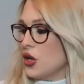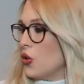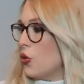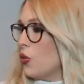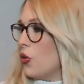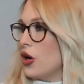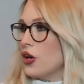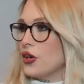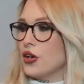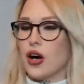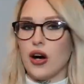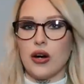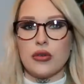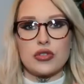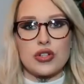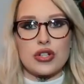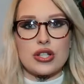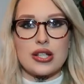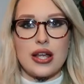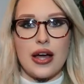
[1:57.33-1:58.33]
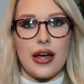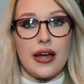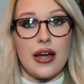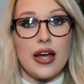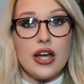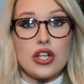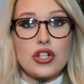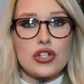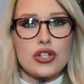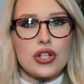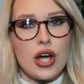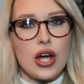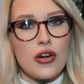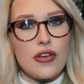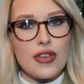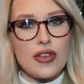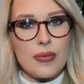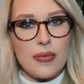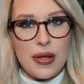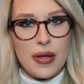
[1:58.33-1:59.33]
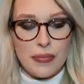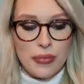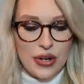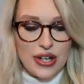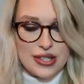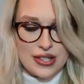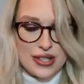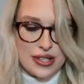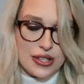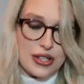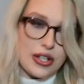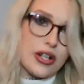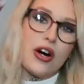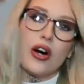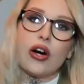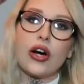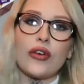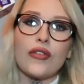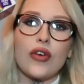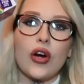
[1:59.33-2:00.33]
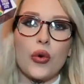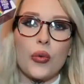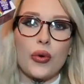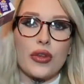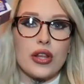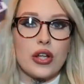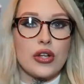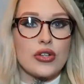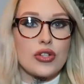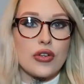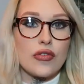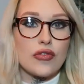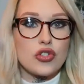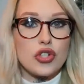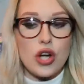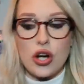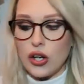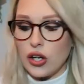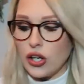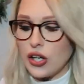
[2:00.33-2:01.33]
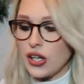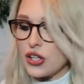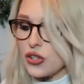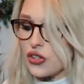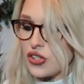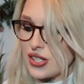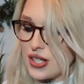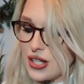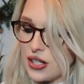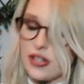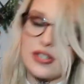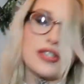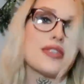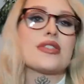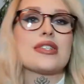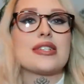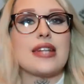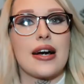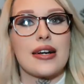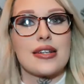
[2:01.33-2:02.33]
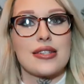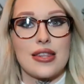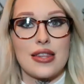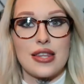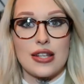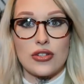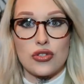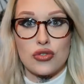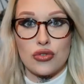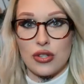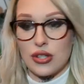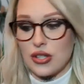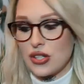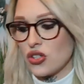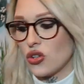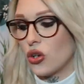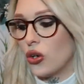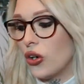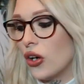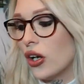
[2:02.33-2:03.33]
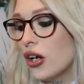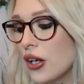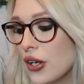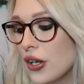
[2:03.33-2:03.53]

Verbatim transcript: whatnot just like to go with the main present you can't go wrong with loads of chocolate you'll see lots of snacks and things during this haul